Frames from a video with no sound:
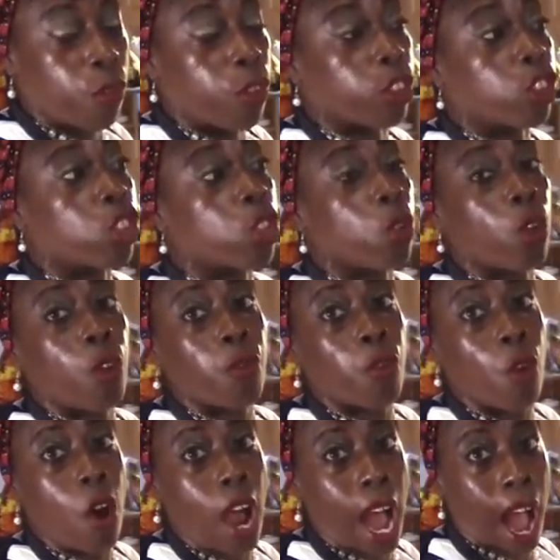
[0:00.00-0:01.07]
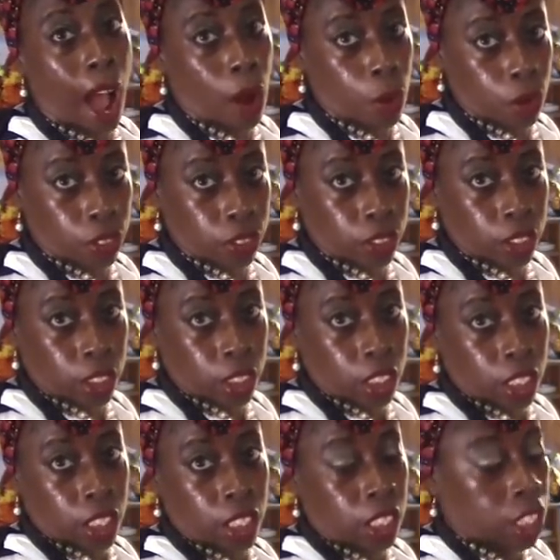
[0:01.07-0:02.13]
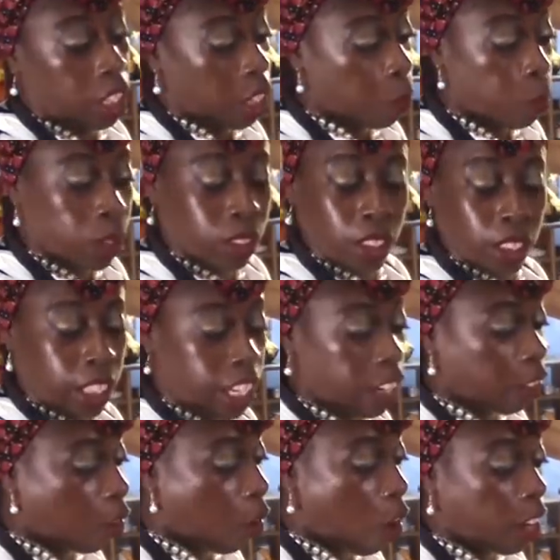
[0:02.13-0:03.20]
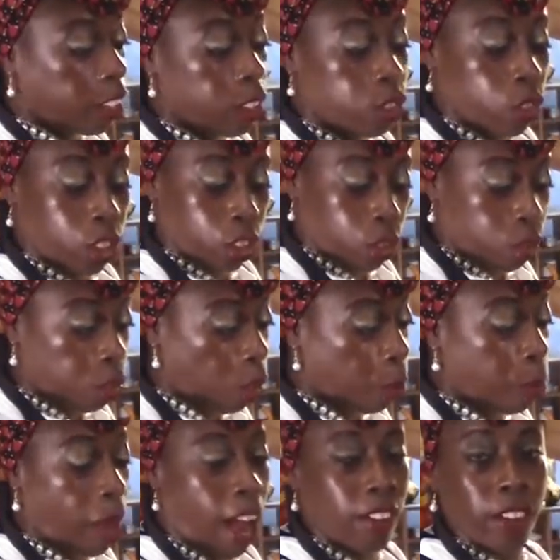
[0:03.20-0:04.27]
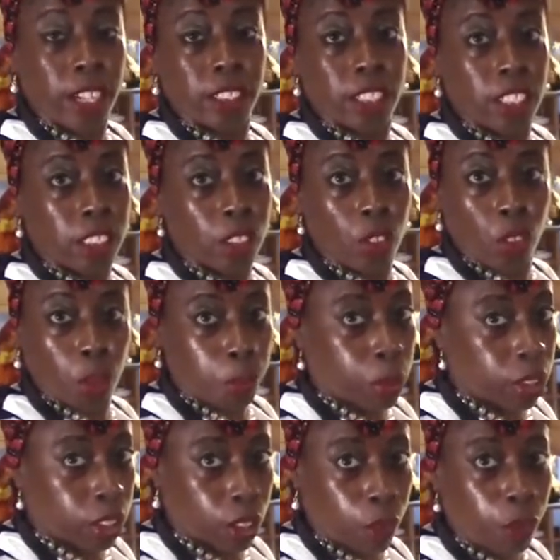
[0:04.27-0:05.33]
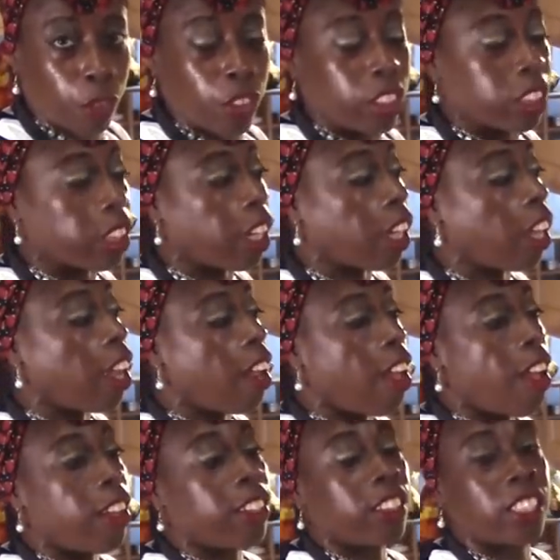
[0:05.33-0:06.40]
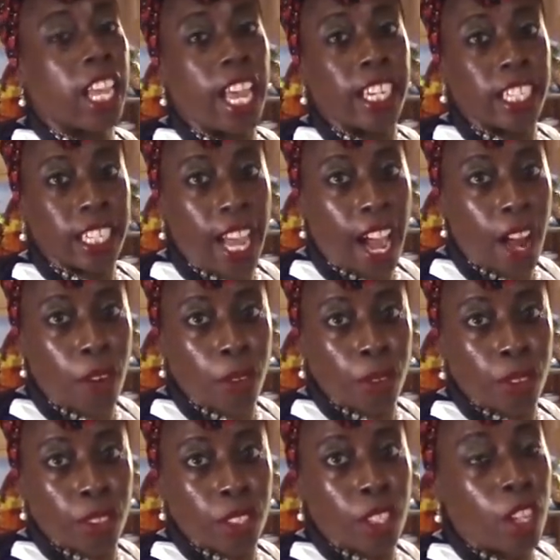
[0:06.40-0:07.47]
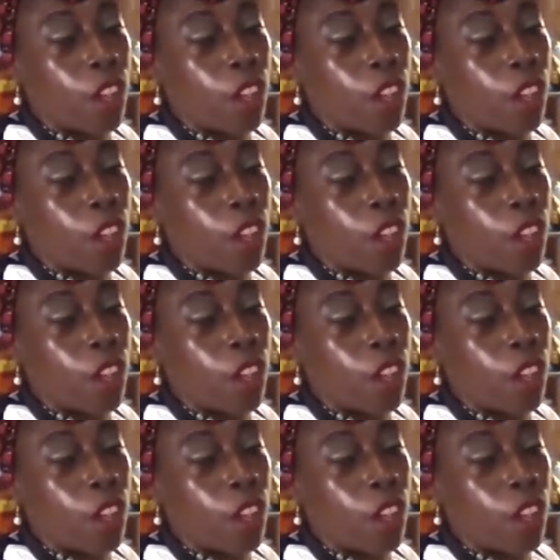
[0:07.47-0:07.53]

for two to four hours with the lid on. You can, you know, Pyrex is, you can put it in the freezer, take it out.